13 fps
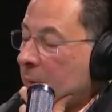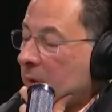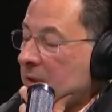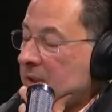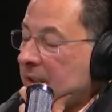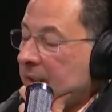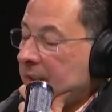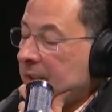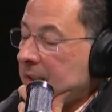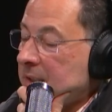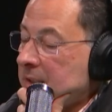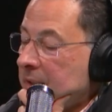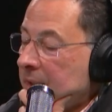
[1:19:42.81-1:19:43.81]
he would have said
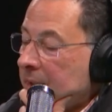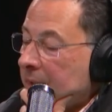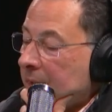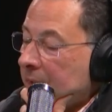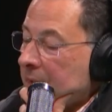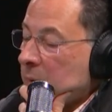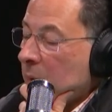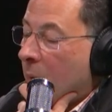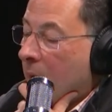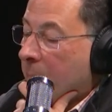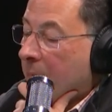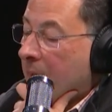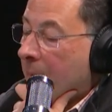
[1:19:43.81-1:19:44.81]
this. As we
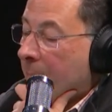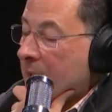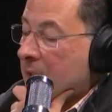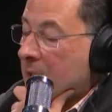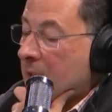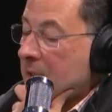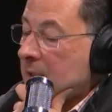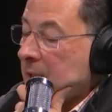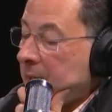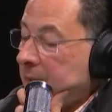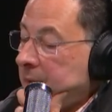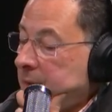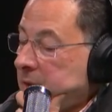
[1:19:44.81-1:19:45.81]
walked behind, my son
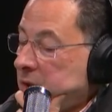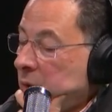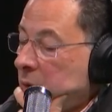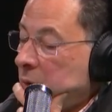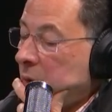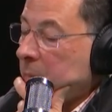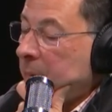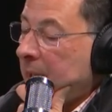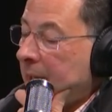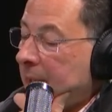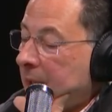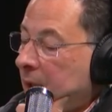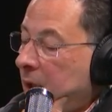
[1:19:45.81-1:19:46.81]
said, it's so cool to be
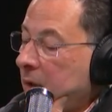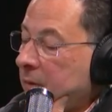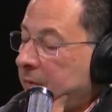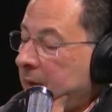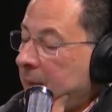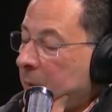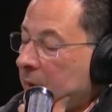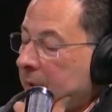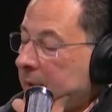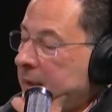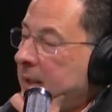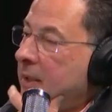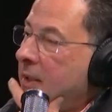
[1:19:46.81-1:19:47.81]
behind a Hall of Famer.
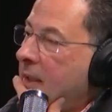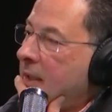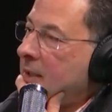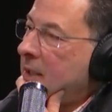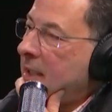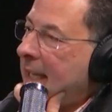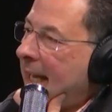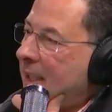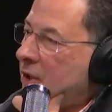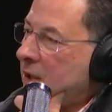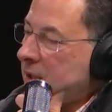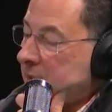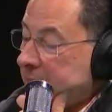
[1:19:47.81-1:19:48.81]
And the
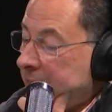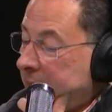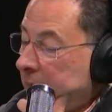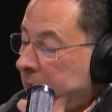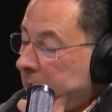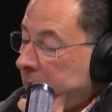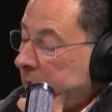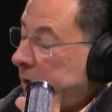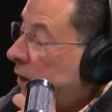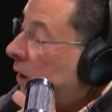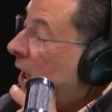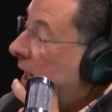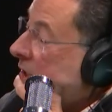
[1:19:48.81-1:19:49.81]
dad should have said,
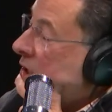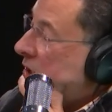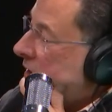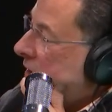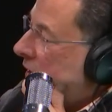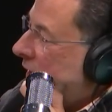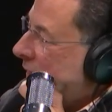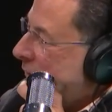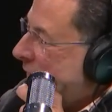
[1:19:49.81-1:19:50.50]
You know, Hugs is in the Hall